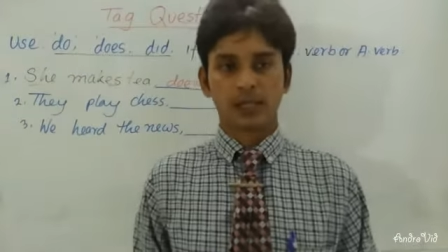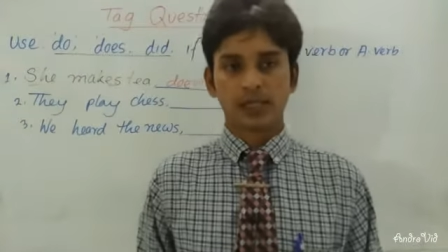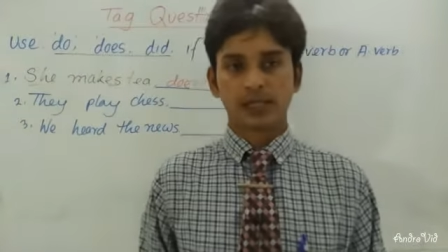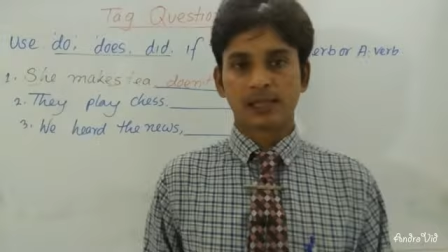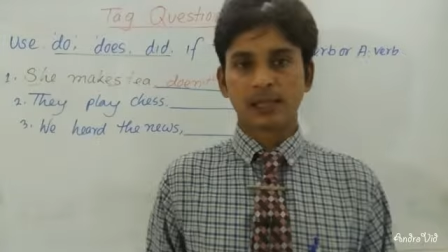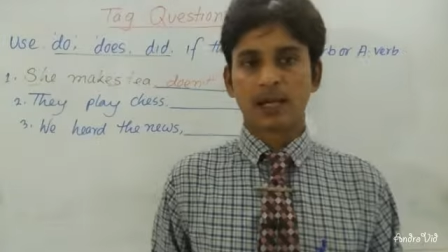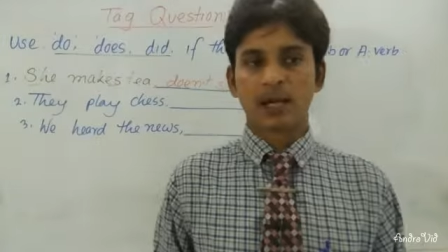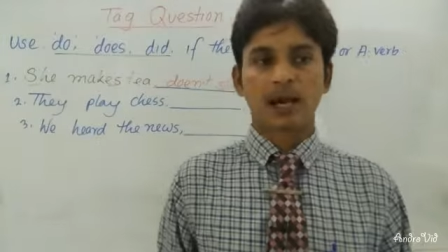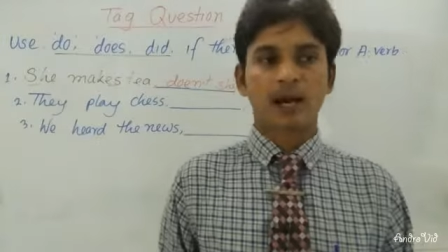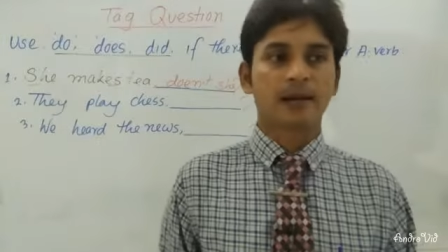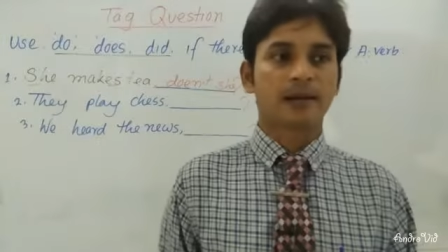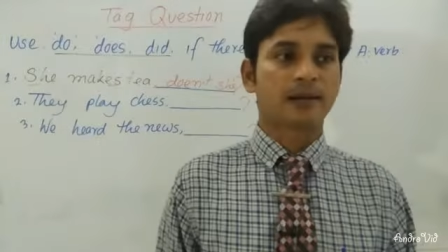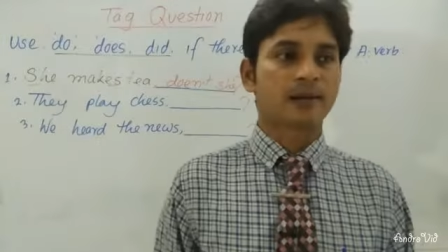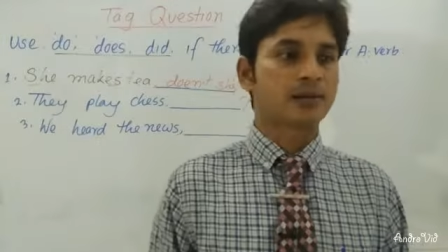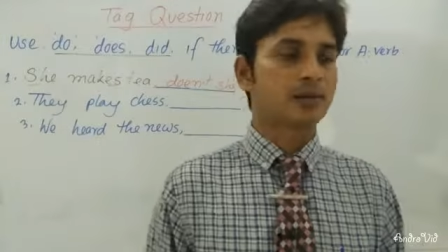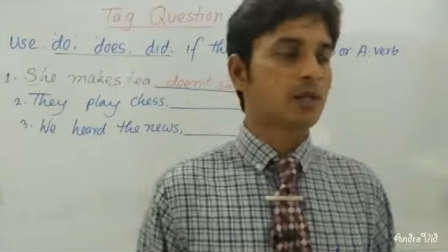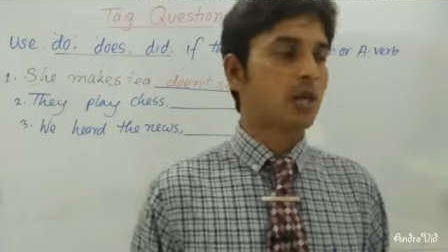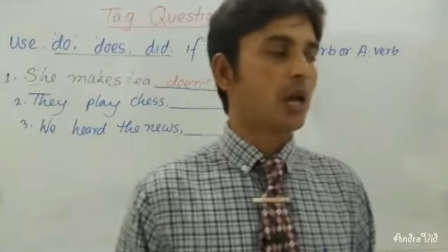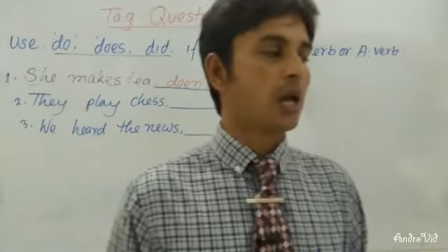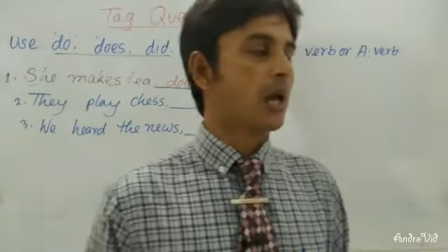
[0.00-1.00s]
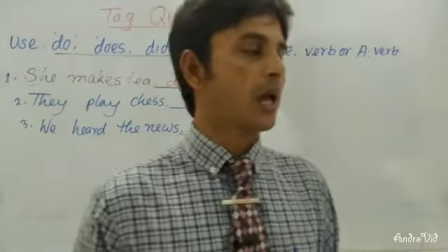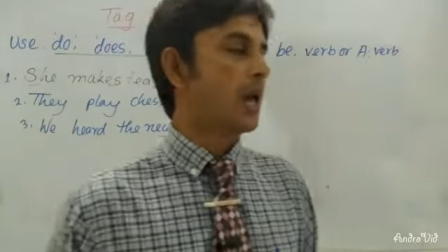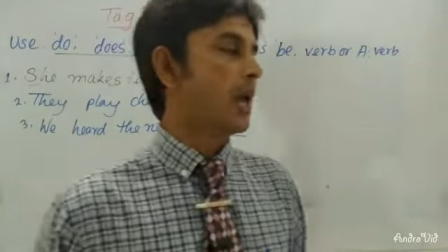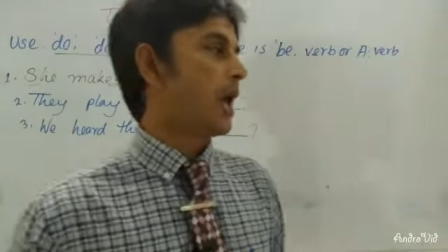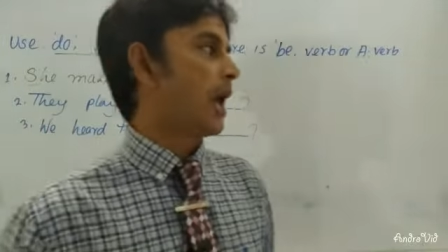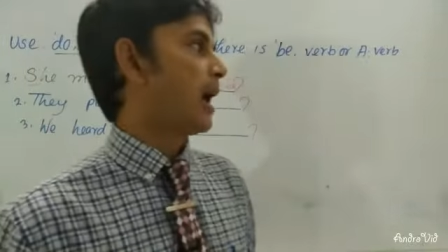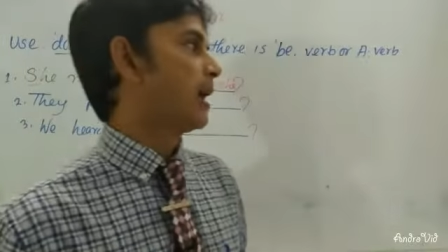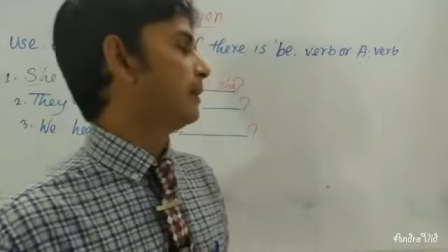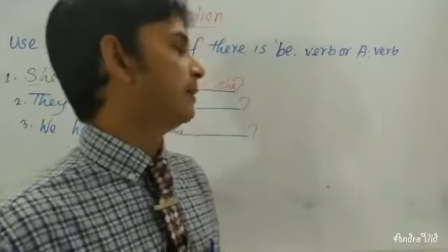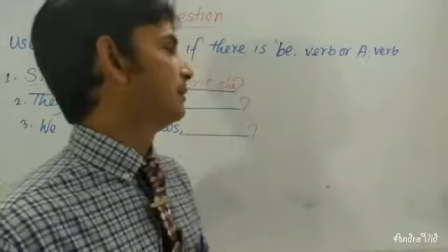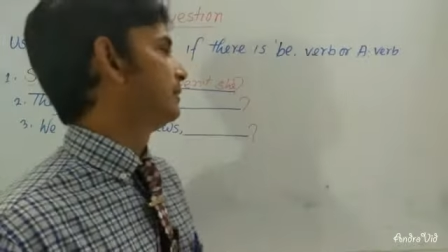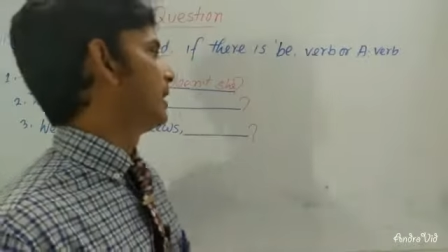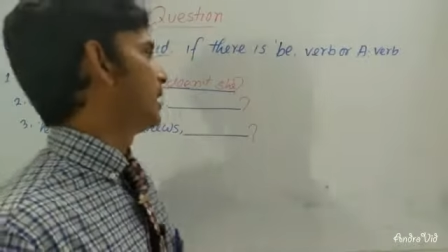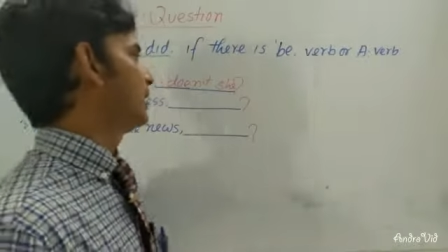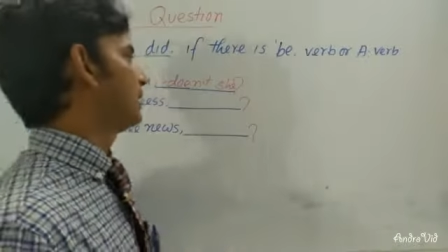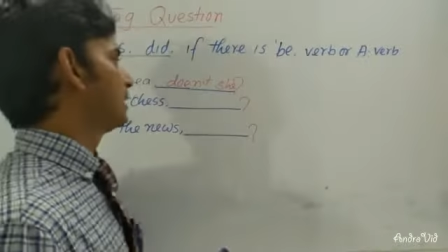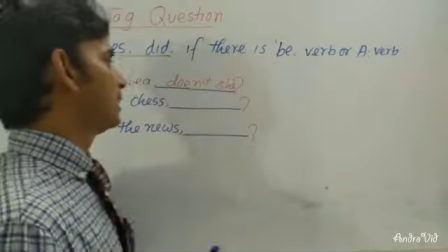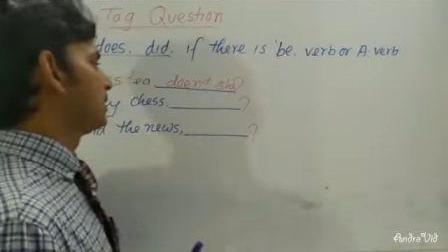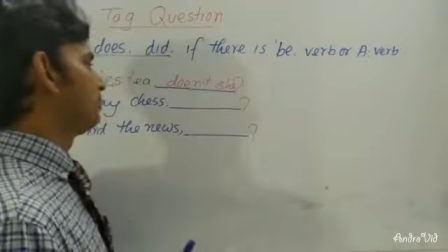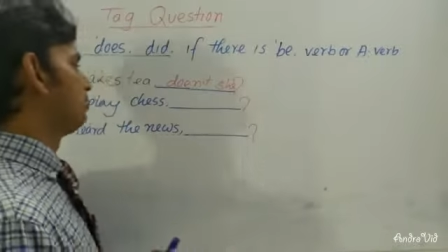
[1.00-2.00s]
dear learners, and
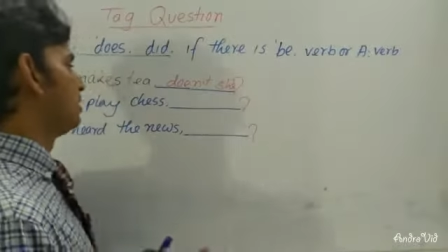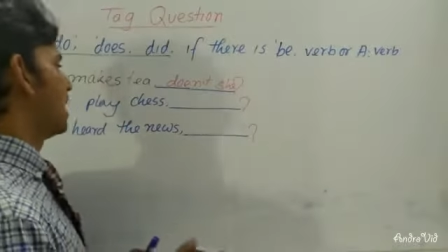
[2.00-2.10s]
then you will